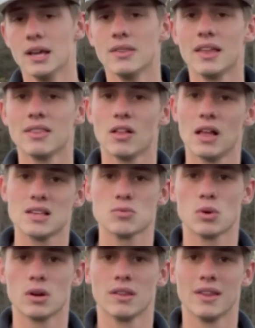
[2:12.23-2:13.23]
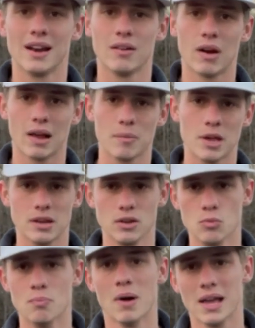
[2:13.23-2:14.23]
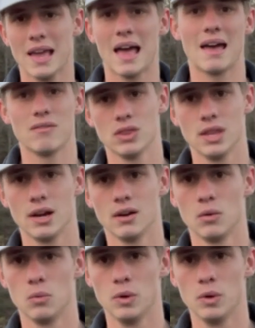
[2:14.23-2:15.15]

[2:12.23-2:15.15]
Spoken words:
And then the last one that I recommend you might have in there